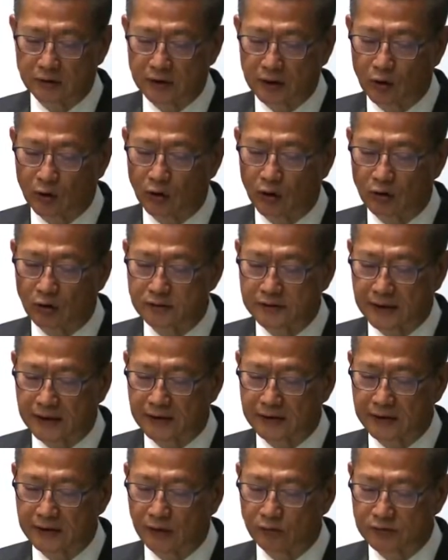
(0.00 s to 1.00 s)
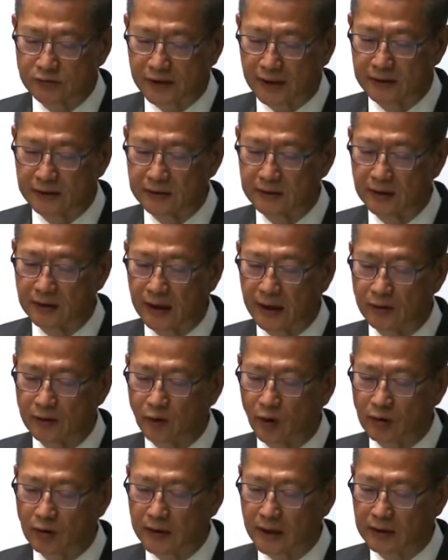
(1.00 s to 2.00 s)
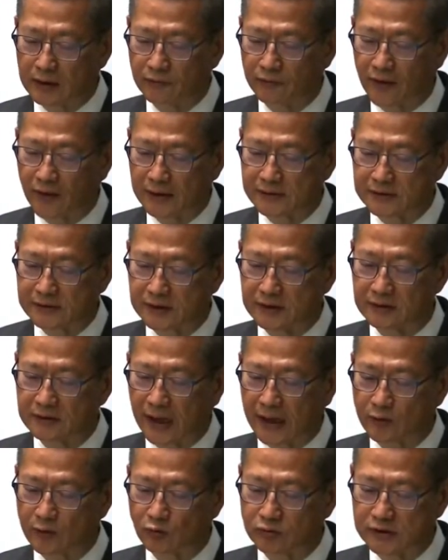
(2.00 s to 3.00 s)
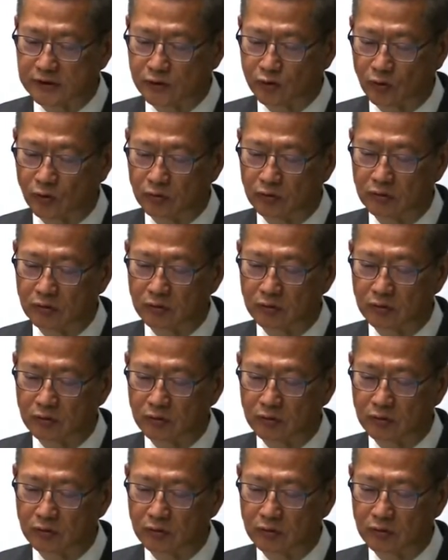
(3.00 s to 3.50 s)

unchanged. With the advantages under one country, two systems,